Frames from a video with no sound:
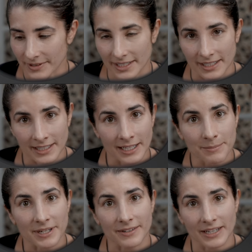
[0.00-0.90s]
we're going to
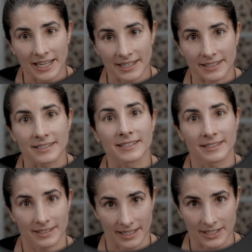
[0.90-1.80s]
keep our hand
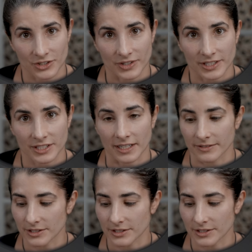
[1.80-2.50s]
kind of stretched out.